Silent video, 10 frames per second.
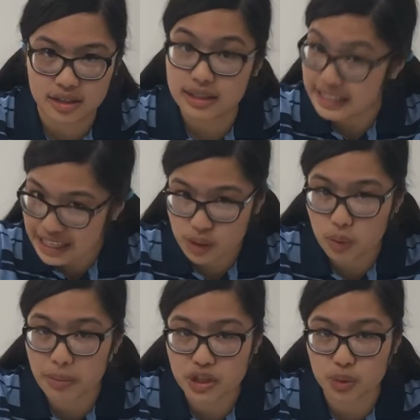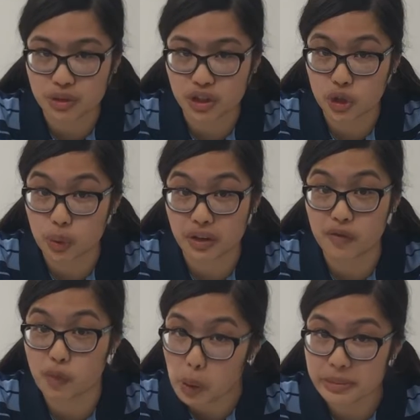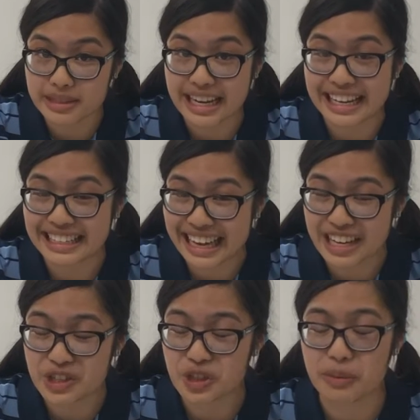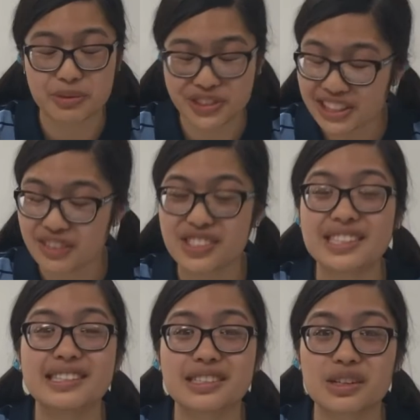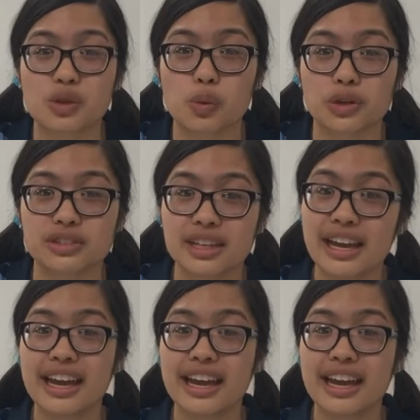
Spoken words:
The test will measure whether you are an informed, engaged, and productive citizen of the world.